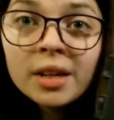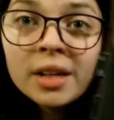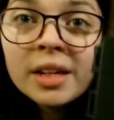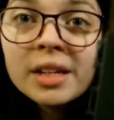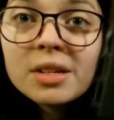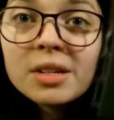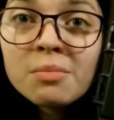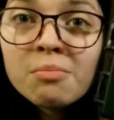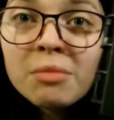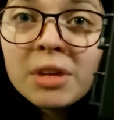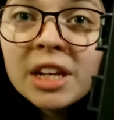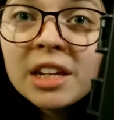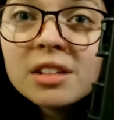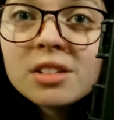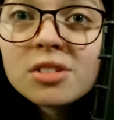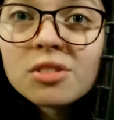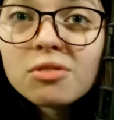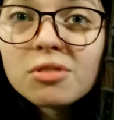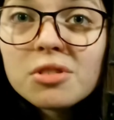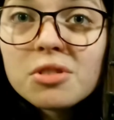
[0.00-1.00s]
I need a mini
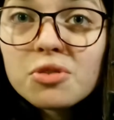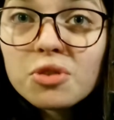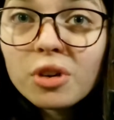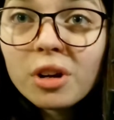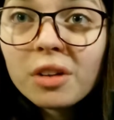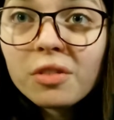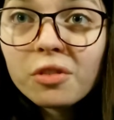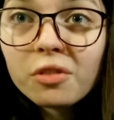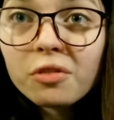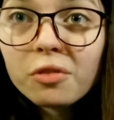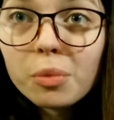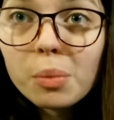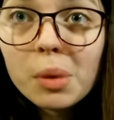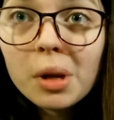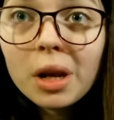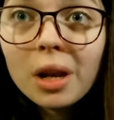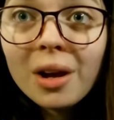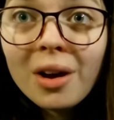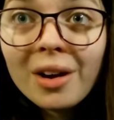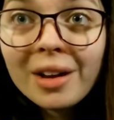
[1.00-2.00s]
screwdriver for my
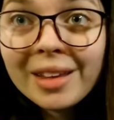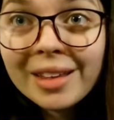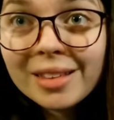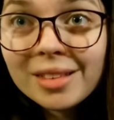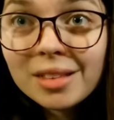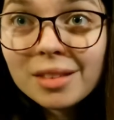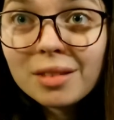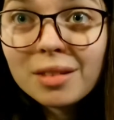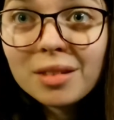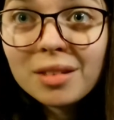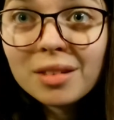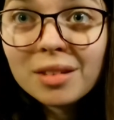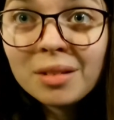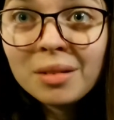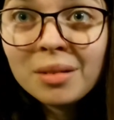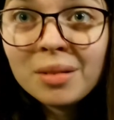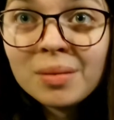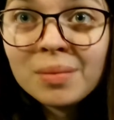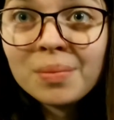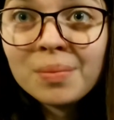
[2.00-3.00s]
lights.
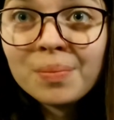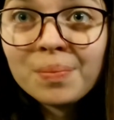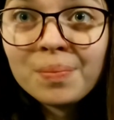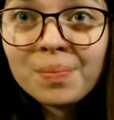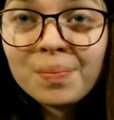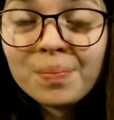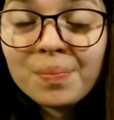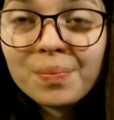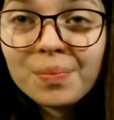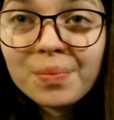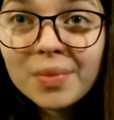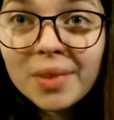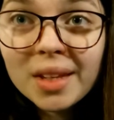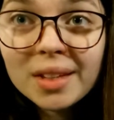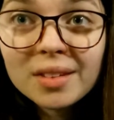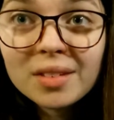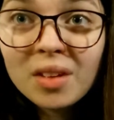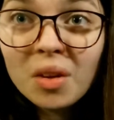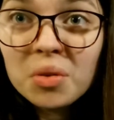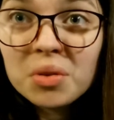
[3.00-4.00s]

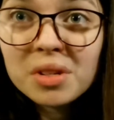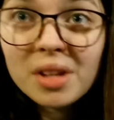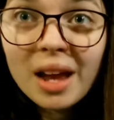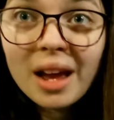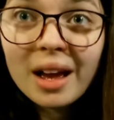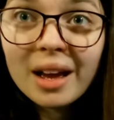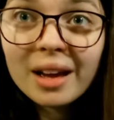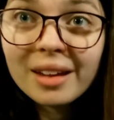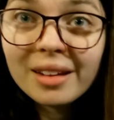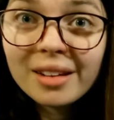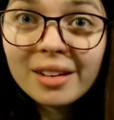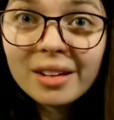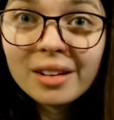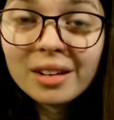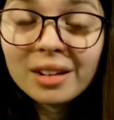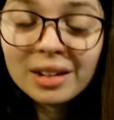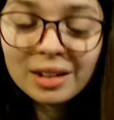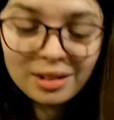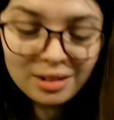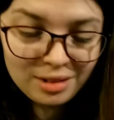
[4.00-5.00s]
That's so sad.
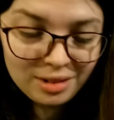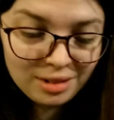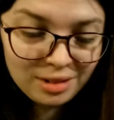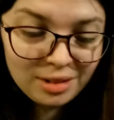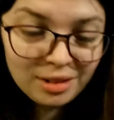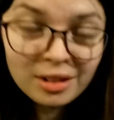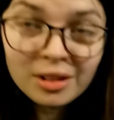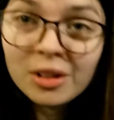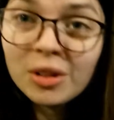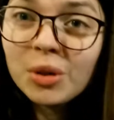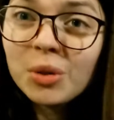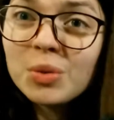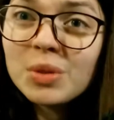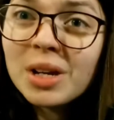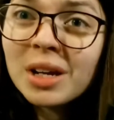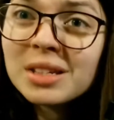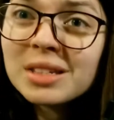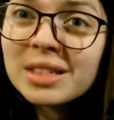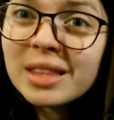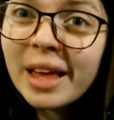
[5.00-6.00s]
Who
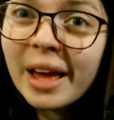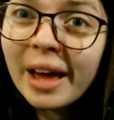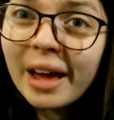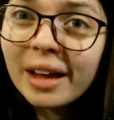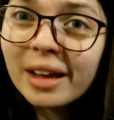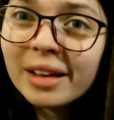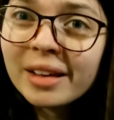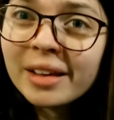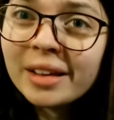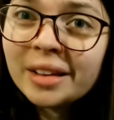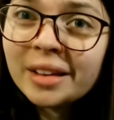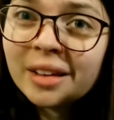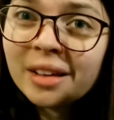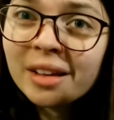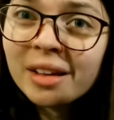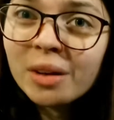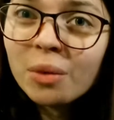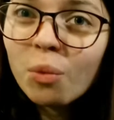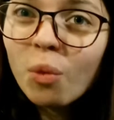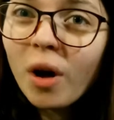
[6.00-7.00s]
does that?
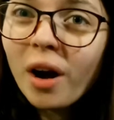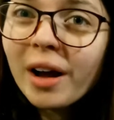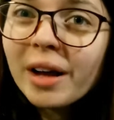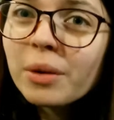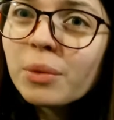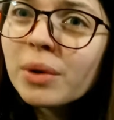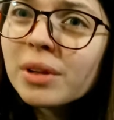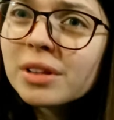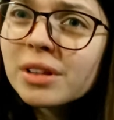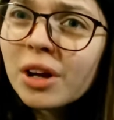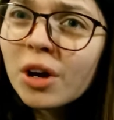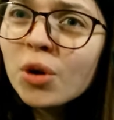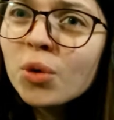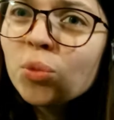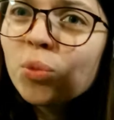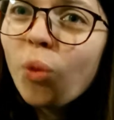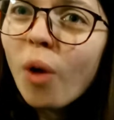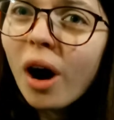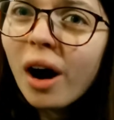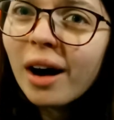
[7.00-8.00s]
Why, Wilco,
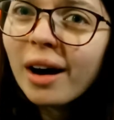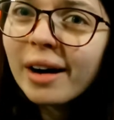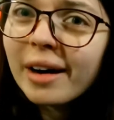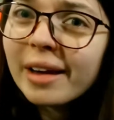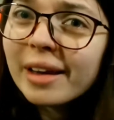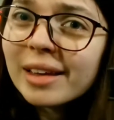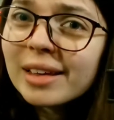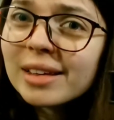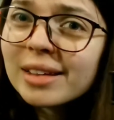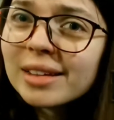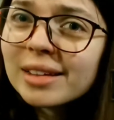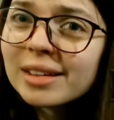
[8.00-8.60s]
why?